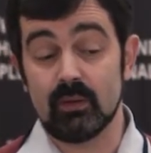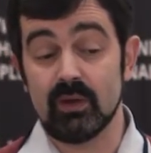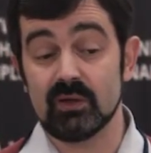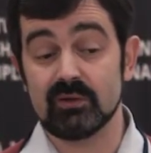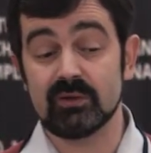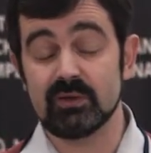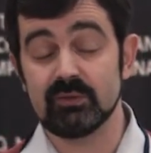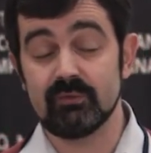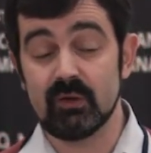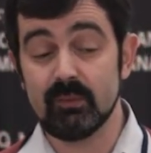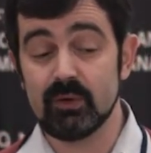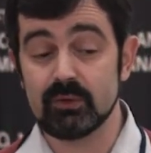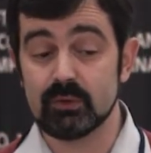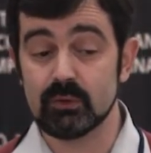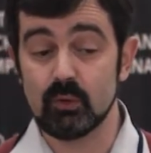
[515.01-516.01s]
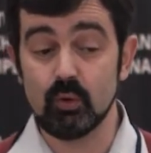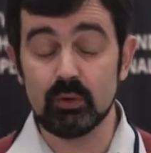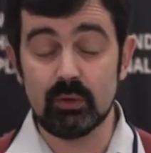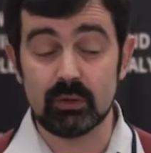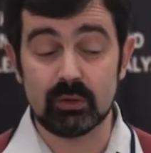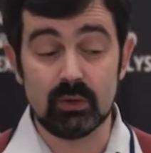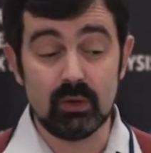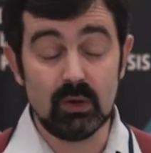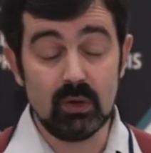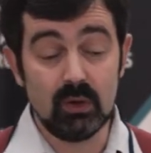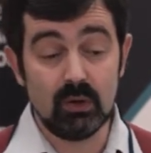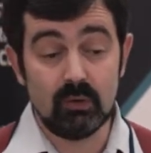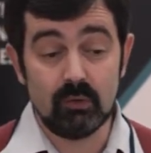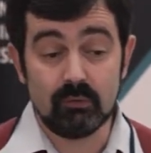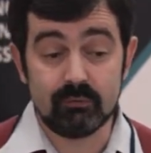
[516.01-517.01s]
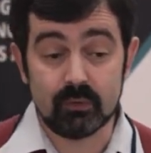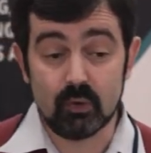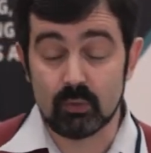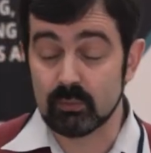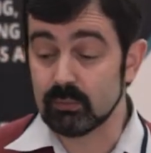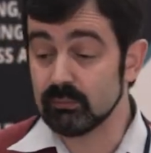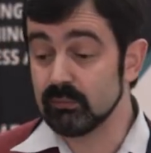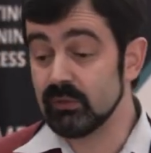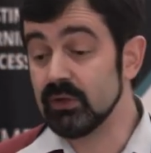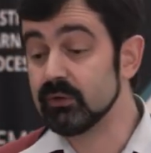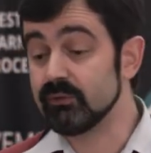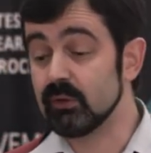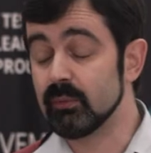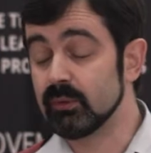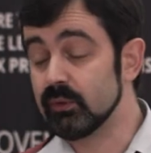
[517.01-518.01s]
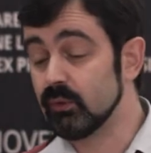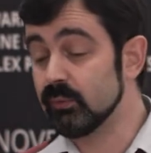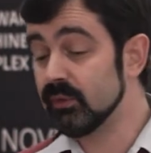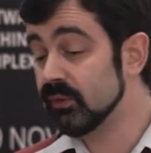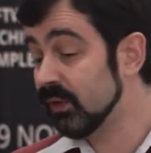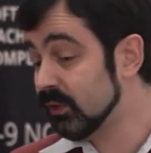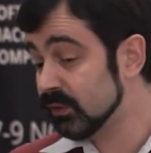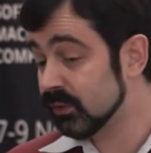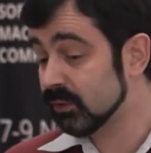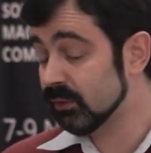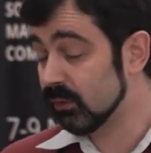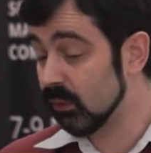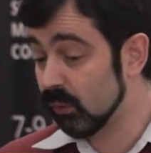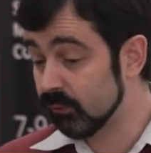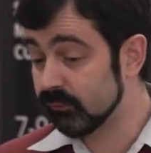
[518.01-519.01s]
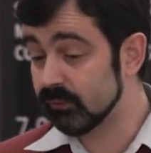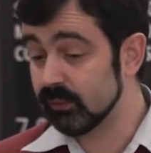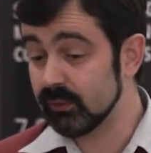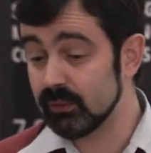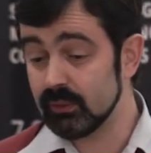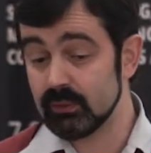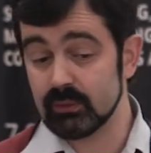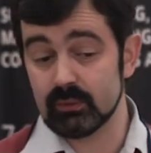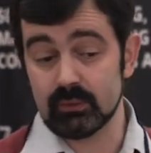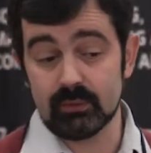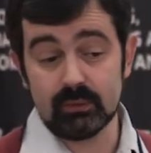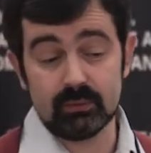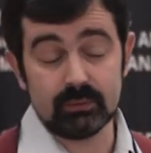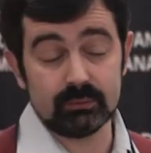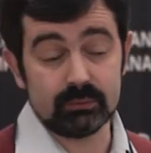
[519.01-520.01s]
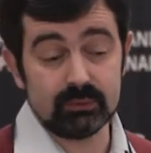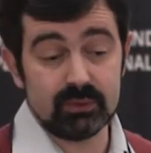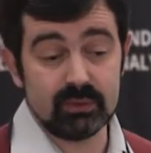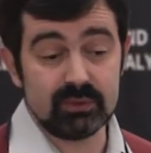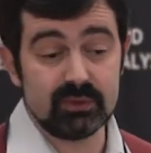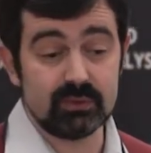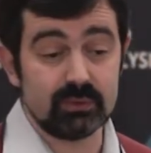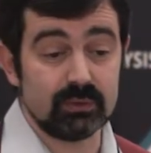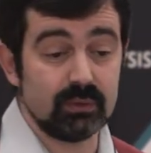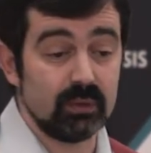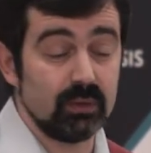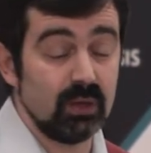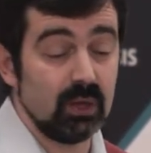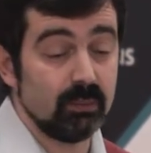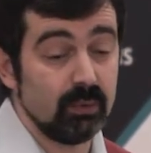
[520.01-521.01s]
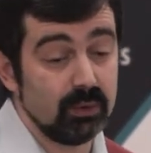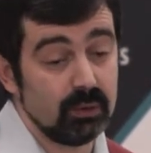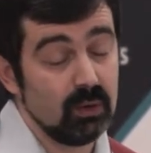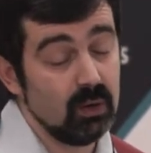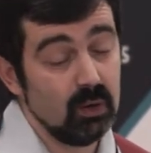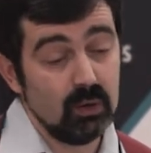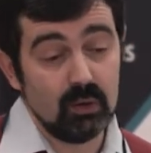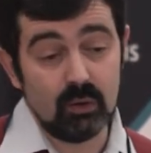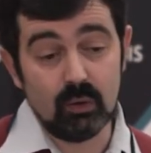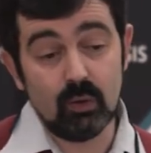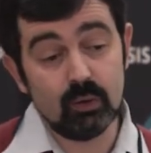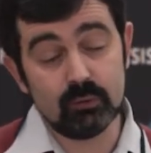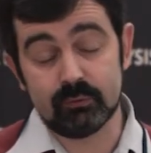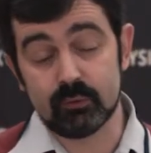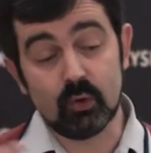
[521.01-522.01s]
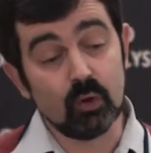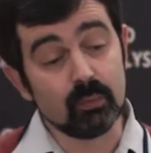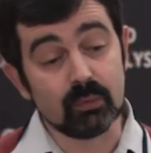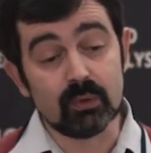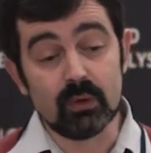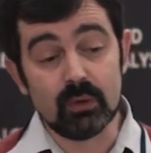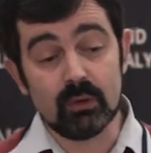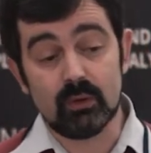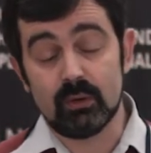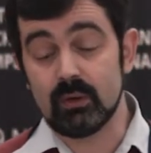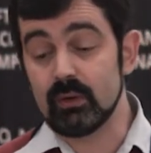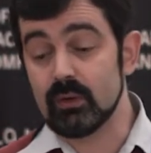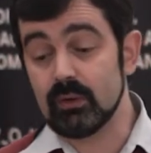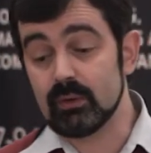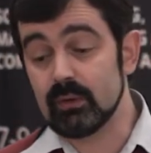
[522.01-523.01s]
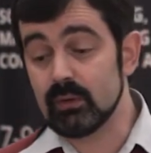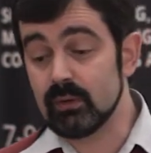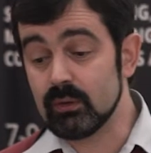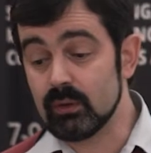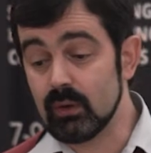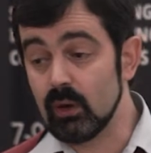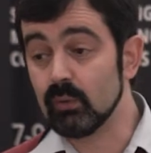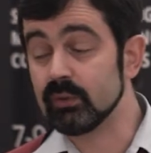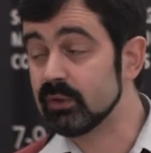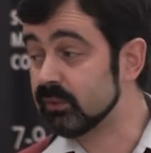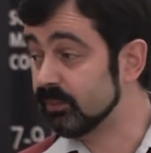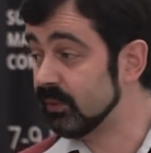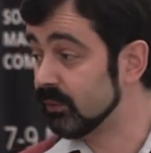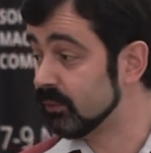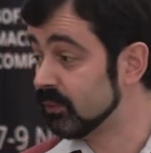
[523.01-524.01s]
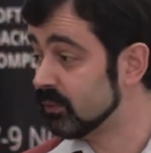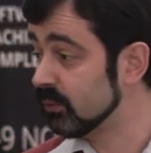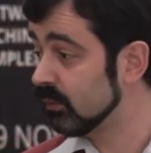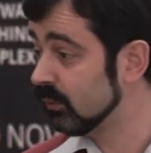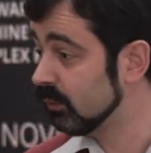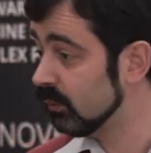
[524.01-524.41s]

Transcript: get this information only from informal documentation of this library or from own experience.